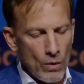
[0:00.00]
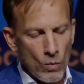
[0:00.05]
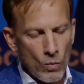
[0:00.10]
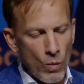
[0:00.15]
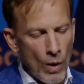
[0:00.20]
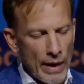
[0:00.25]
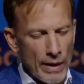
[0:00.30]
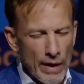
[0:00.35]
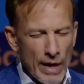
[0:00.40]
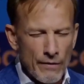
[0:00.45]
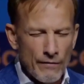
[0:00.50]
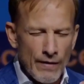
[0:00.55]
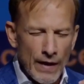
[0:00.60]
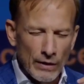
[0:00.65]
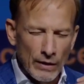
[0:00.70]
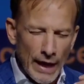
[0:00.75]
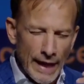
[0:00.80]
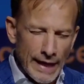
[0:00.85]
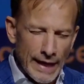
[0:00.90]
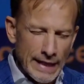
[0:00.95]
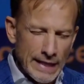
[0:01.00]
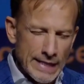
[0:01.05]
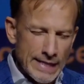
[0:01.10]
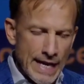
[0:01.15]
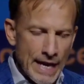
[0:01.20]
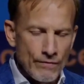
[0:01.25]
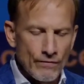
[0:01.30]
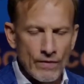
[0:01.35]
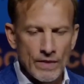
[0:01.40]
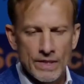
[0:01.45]
what it felt like in
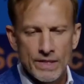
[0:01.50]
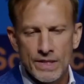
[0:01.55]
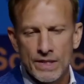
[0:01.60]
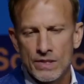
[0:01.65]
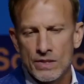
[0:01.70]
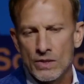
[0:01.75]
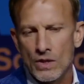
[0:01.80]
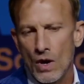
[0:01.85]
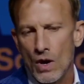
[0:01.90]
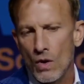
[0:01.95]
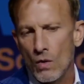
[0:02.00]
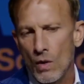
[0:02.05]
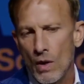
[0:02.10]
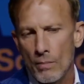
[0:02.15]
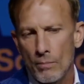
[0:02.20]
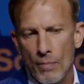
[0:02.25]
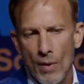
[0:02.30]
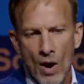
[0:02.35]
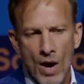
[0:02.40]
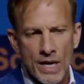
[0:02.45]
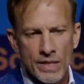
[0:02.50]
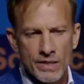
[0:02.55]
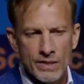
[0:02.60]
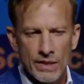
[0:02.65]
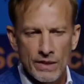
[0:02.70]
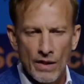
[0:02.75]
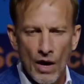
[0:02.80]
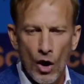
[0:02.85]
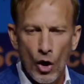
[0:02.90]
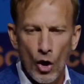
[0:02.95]
San Francisco or
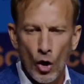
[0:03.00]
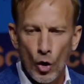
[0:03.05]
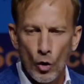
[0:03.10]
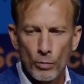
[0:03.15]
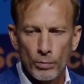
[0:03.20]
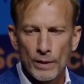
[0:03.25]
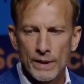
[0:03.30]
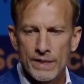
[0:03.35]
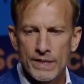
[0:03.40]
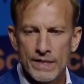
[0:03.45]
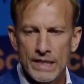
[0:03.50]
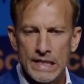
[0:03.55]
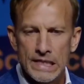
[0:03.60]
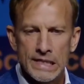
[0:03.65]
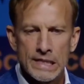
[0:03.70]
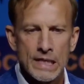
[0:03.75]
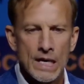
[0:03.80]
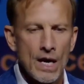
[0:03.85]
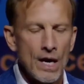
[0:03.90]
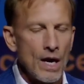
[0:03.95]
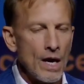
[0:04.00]
Boston, the hopelessness